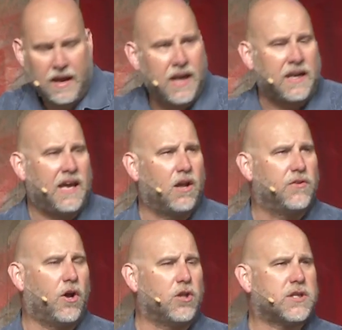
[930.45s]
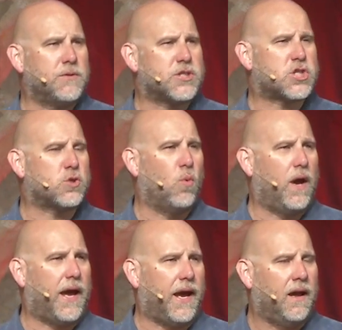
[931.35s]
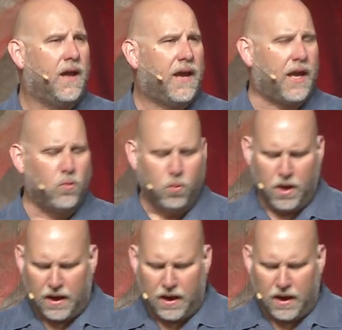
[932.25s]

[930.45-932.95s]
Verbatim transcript: And he held ultimate sway and,